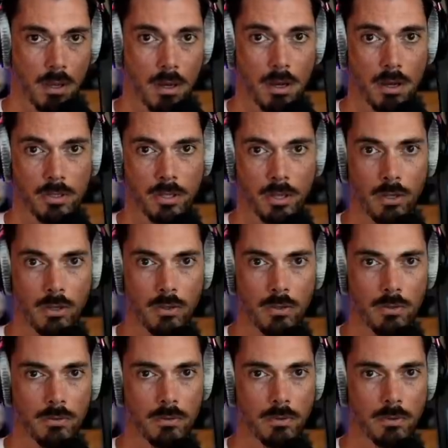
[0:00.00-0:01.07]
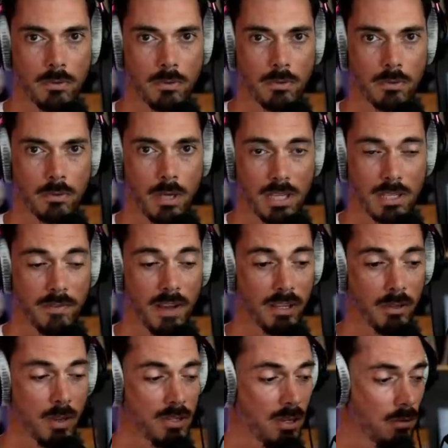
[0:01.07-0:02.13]
So that's a
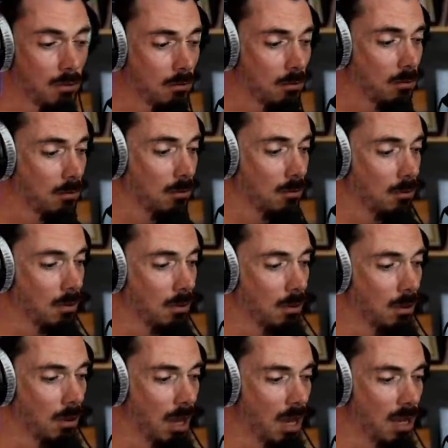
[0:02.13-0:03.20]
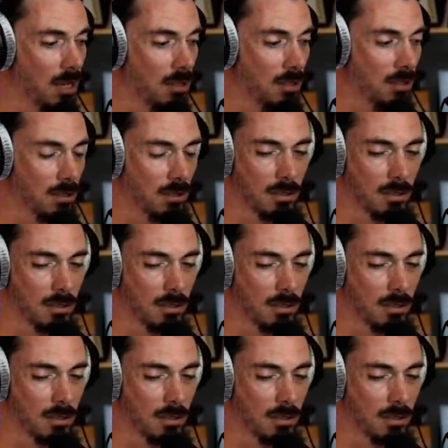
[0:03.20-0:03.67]
valid question. There's